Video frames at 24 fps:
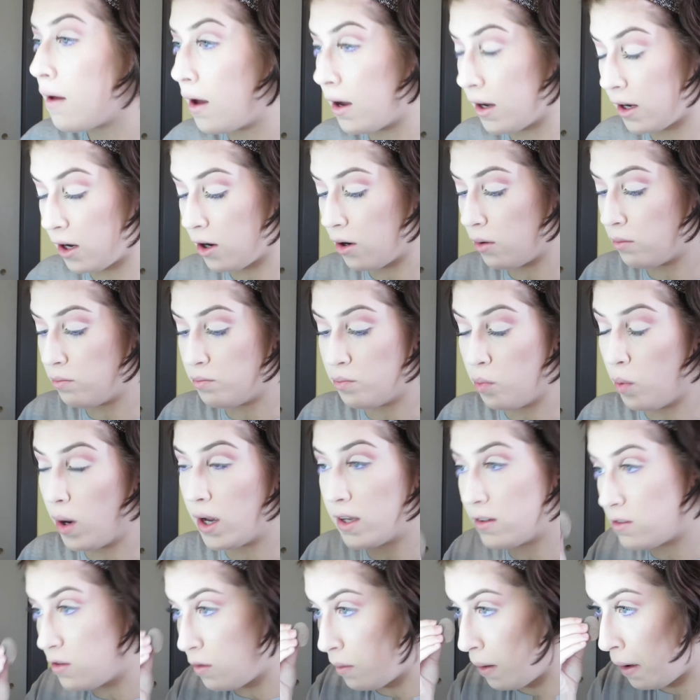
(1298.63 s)
I go
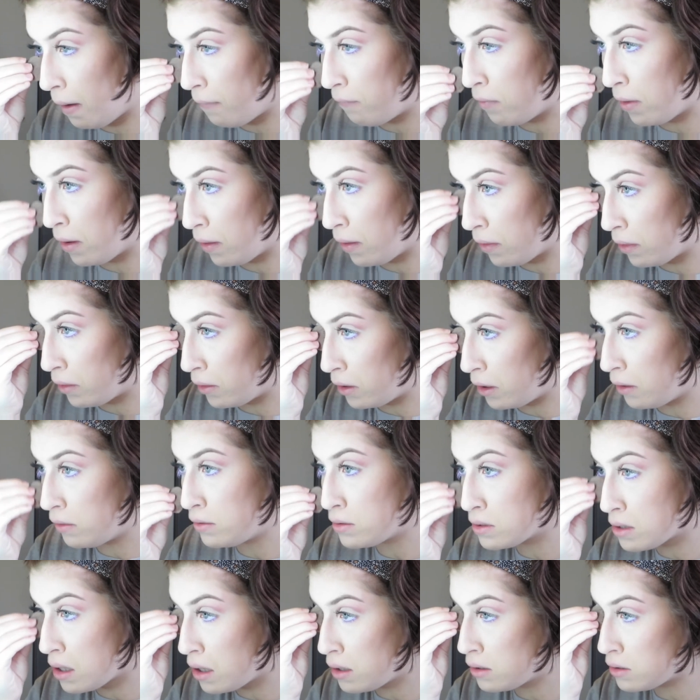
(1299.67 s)
way too heavy on the
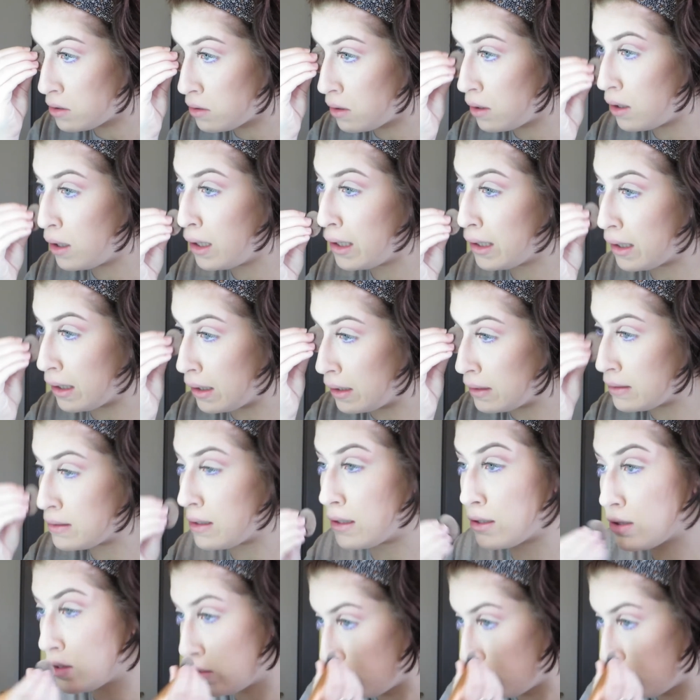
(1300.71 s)
nose contour because that's